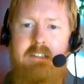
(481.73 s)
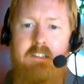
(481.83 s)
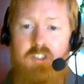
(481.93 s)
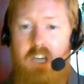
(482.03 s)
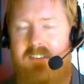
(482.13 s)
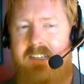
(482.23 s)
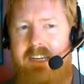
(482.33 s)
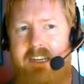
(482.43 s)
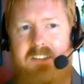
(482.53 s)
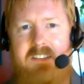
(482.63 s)
Justin
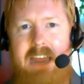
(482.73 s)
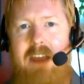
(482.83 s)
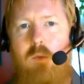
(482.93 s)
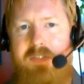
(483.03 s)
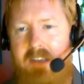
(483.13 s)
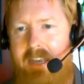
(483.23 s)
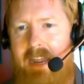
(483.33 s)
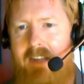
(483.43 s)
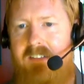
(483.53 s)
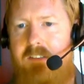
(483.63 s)
is staying with the
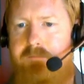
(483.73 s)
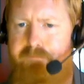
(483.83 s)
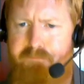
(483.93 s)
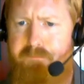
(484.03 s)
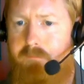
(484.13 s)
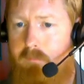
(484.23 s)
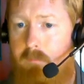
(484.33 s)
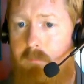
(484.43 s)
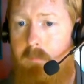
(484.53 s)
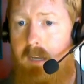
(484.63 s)
Knicks,
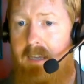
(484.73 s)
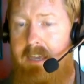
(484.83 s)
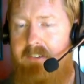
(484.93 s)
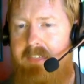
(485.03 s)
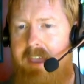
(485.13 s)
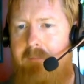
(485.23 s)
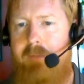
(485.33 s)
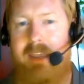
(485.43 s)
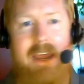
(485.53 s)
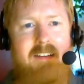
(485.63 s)
giving them
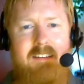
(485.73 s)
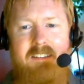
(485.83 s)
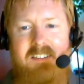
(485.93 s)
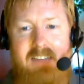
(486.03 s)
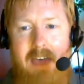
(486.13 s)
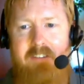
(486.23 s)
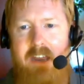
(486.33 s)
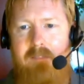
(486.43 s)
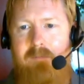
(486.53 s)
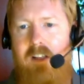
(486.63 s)
Knicks in 7,
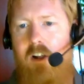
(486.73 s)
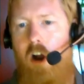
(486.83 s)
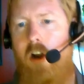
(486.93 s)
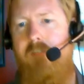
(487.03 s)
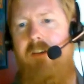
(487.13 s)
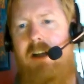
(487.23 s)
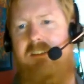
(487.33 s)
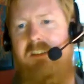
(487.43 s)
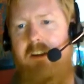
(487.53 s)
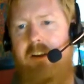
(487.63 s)
hard-fought
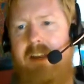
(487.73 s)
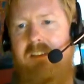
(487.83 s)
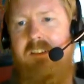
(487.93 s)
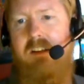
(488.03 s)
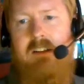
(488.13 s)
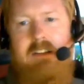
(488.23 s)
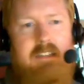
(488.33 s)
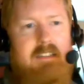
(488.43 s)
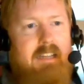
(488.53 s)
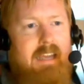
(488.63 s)
series.
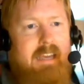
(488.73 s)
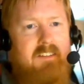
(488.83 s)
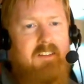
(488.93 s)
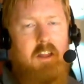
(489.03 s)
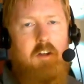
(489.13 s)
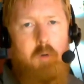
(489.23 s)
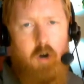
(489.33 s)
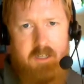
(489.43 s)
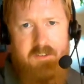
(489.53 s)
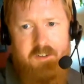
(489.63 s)
He's a little more
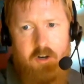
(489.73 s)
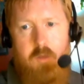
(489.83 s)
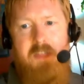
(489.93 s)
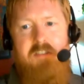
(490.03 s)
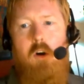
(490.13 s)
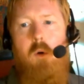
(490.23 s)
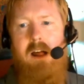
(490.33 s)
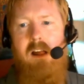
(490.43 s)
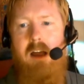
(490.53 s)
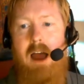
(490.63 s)
concerned with
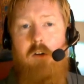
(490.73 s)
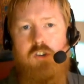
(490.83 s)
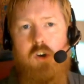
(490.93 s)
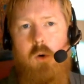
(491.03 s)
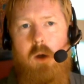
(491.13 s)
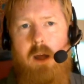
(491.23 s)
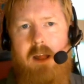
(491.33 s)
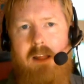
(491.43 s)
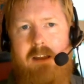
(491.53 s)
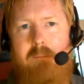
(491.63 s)
how Joel
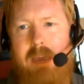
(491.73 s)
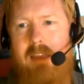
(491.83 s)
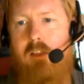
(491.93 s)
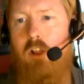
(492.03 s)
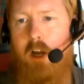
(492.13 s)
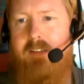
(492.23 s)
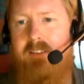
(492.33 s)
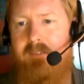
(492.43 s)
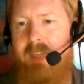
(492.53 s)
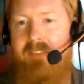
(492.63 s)
Embiid looked
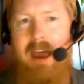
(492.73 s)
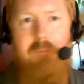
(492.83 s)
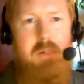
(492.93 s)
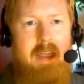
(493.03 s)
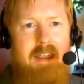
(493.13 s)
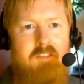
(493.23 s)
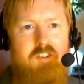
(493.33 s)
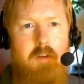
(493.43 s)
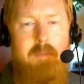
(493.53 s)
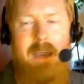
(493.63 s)
in that play-in
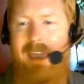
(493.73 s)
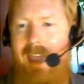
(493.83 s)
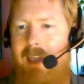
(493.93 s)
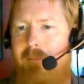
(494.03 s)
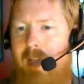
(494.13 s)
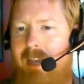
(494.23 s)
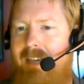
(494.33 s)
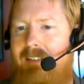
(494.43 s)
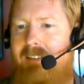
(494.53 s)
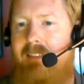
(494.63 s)
tournament game
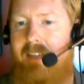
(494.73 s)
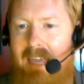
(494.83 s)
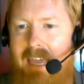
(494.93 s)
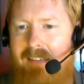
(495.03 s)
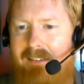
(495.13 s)
against the Heat.